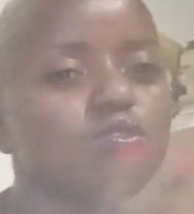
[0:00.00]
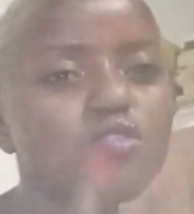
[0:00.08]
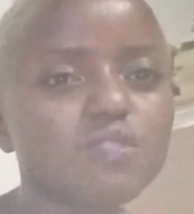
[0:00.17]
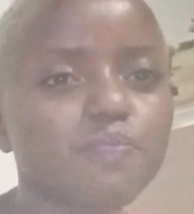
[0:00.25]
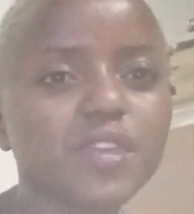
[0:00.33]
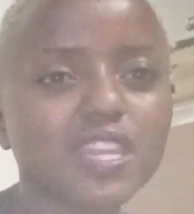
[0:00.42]
You know,
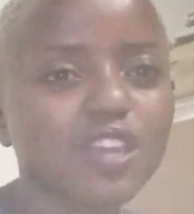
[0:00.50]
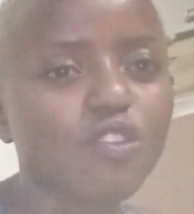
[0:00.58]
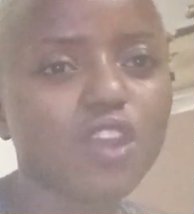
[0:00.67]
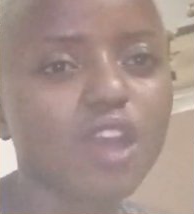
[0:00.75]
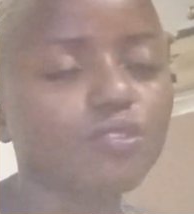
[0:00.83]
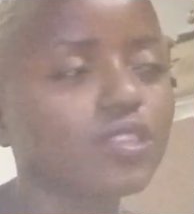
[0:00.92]
depending
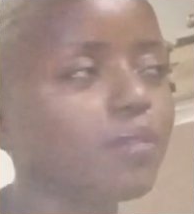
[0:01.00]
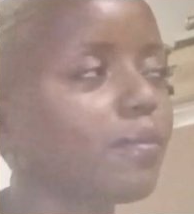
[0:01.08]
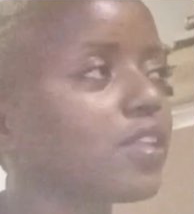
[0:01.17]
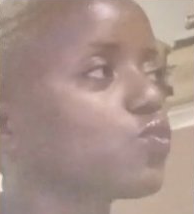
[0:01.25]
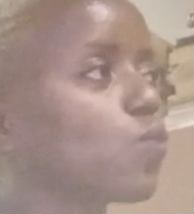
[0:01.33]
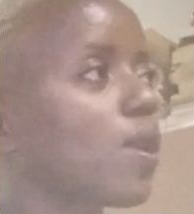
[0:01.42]
on how their
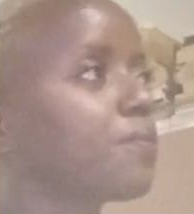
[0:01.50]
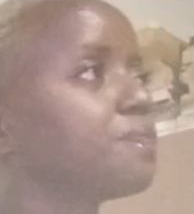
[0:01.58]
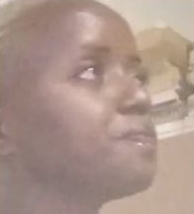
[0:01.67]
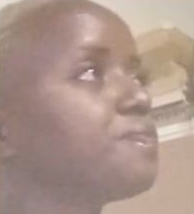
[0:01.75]
months were.